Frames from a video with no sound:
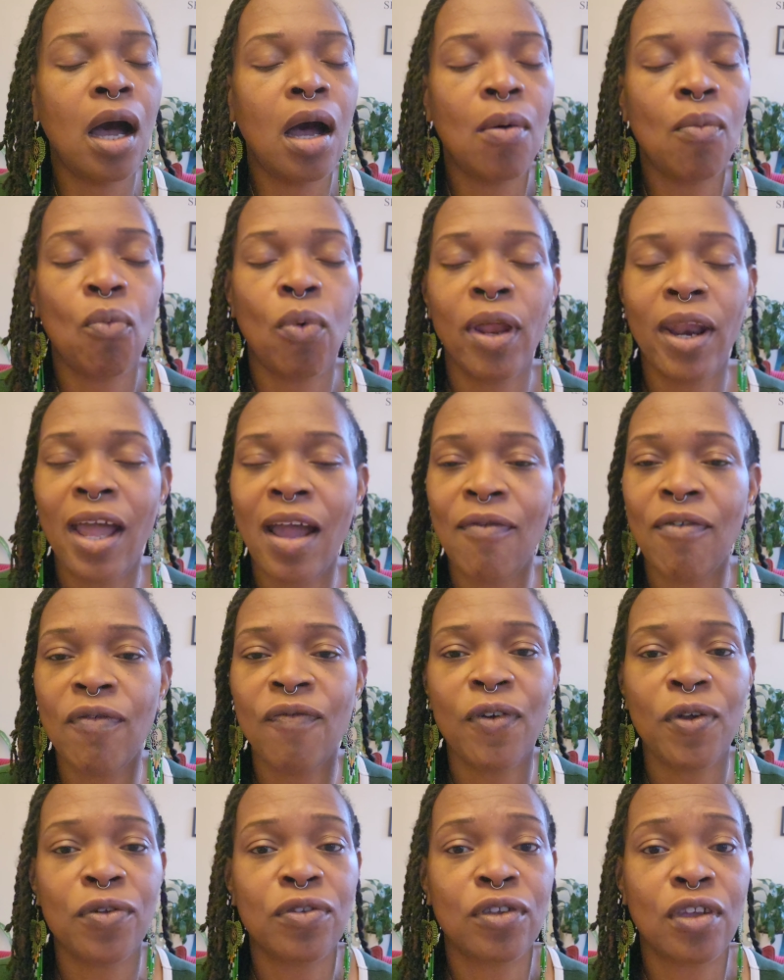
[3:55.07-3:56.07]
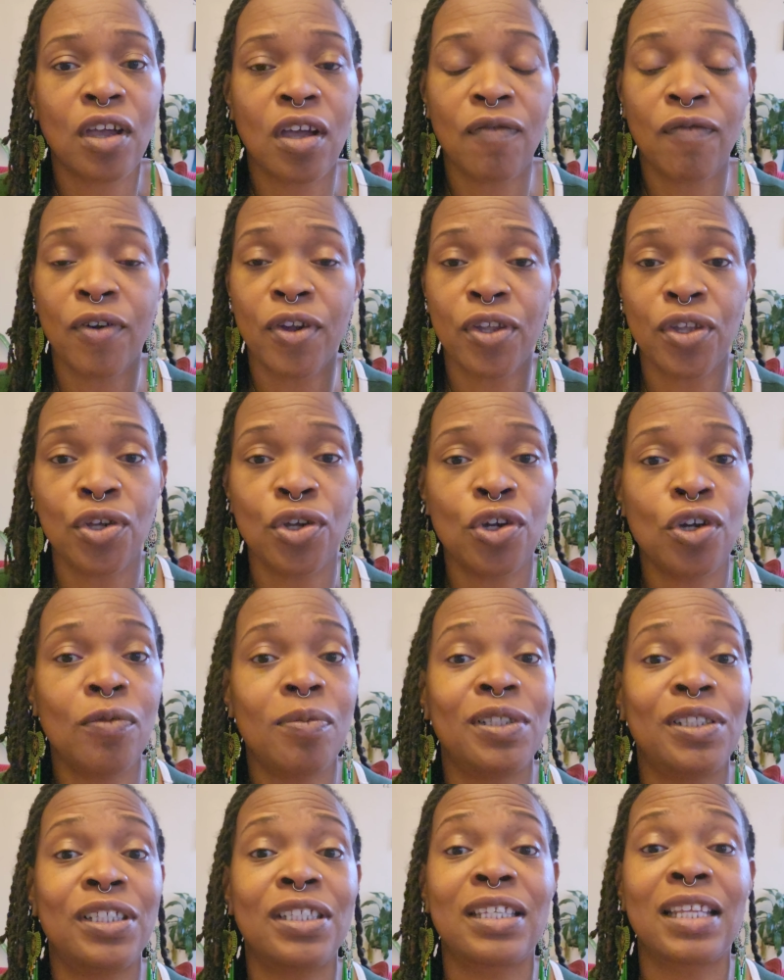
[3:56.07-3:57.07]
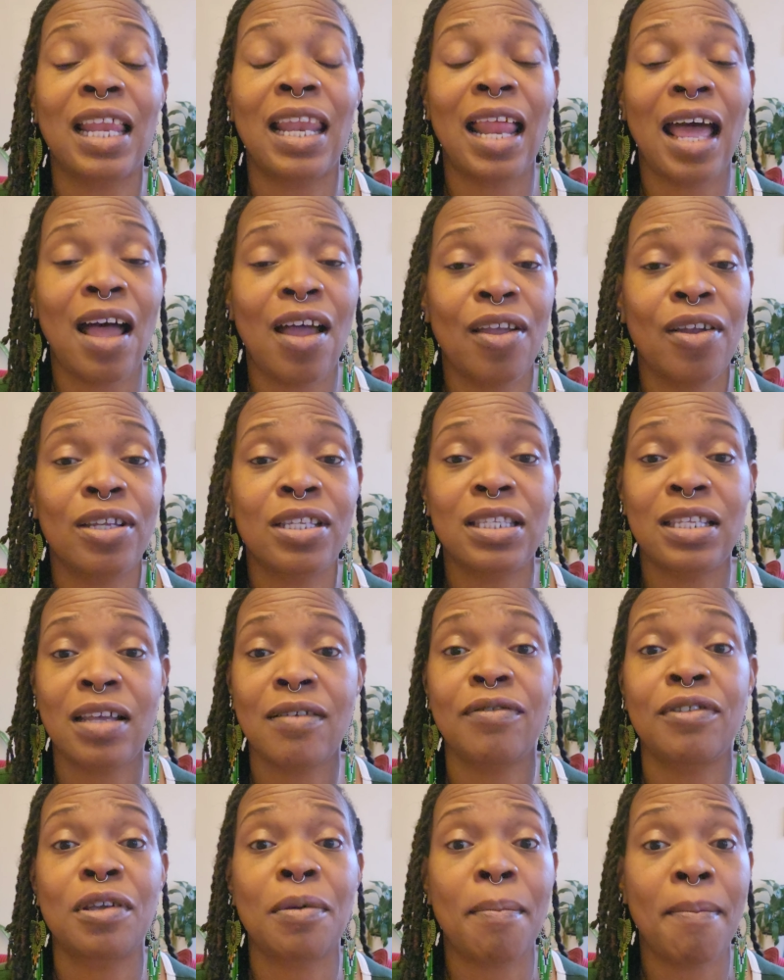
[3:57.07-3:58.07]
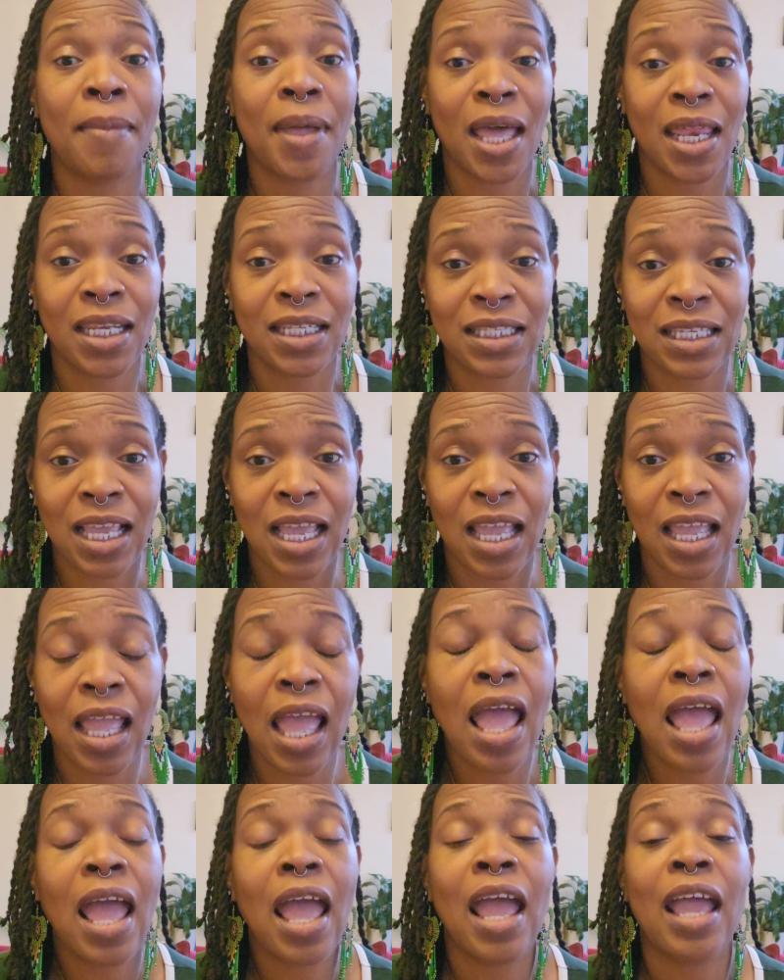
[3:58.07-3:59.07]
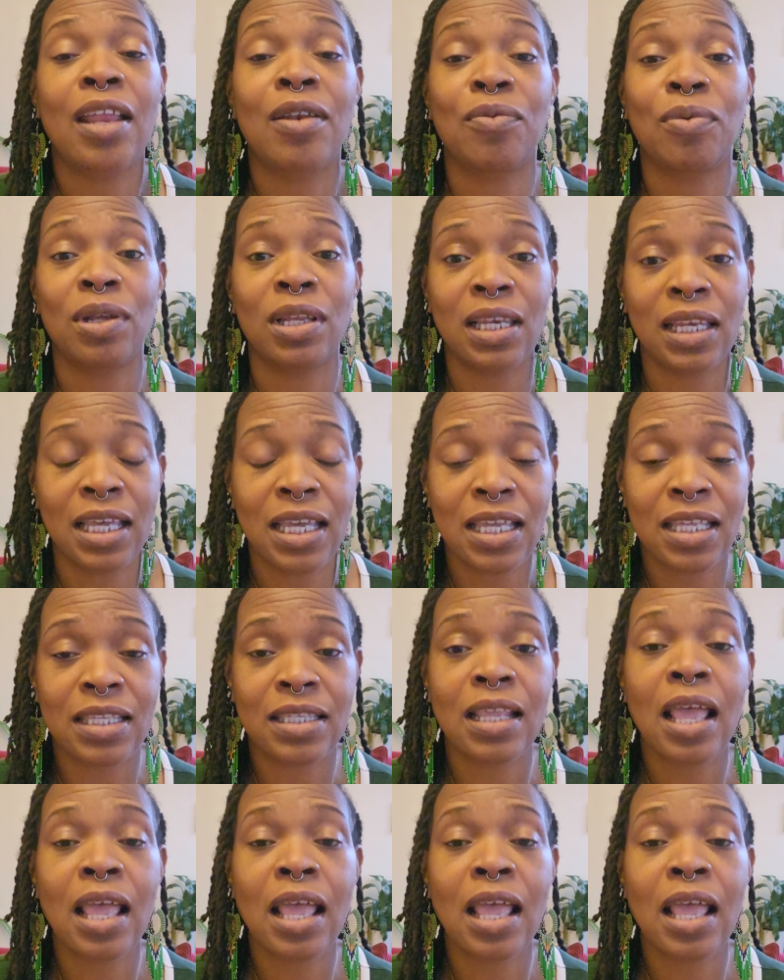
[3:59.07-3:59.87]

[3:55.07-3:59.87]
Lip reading: whatever feels good for you, but just allow yourself to meditate and release.